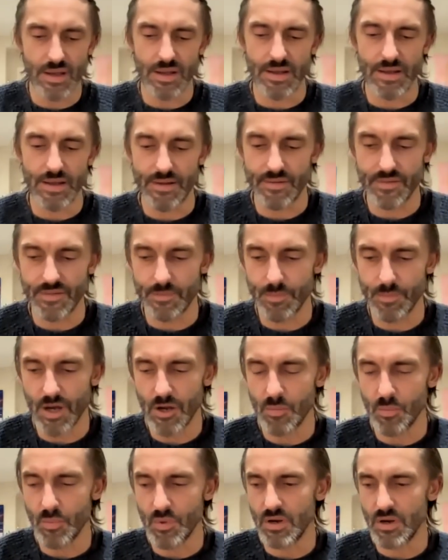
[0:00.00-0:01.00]
it at the
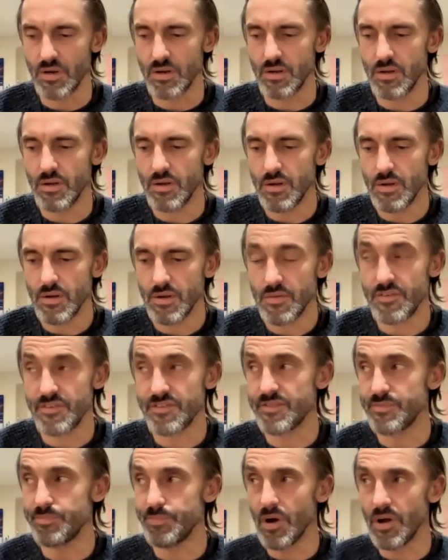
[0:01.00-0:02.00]
moment,
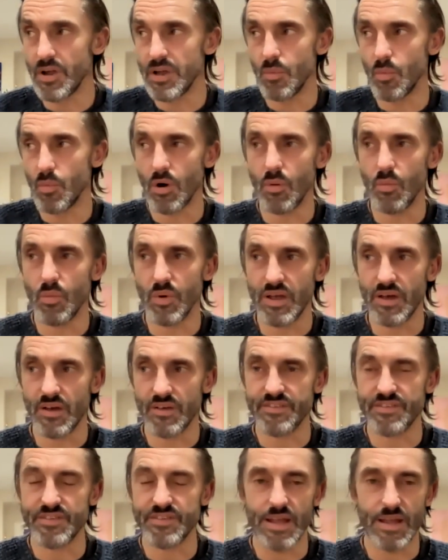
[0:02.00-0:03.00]
despite what we are
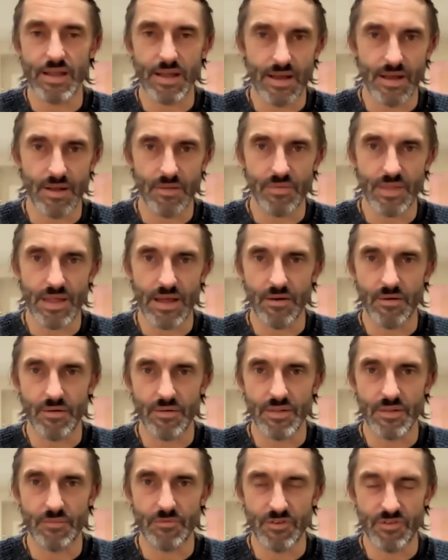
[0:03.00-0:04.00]
seeing out there
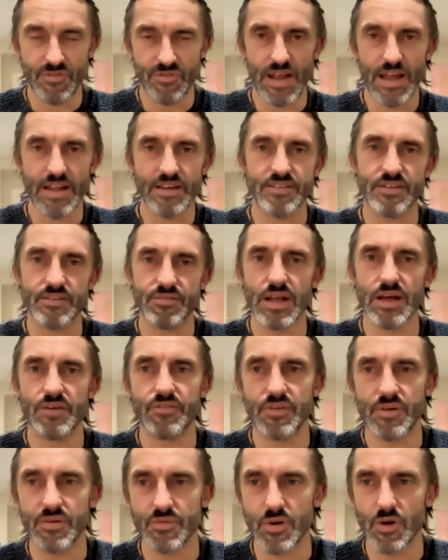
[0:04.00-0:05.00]
and the reflective
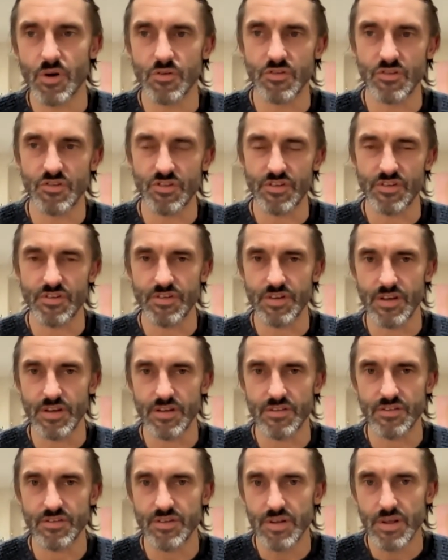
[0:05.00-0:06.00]
level of
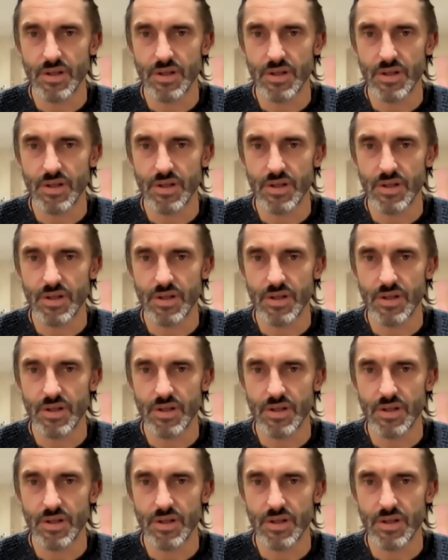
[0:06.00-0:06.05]
consciousness,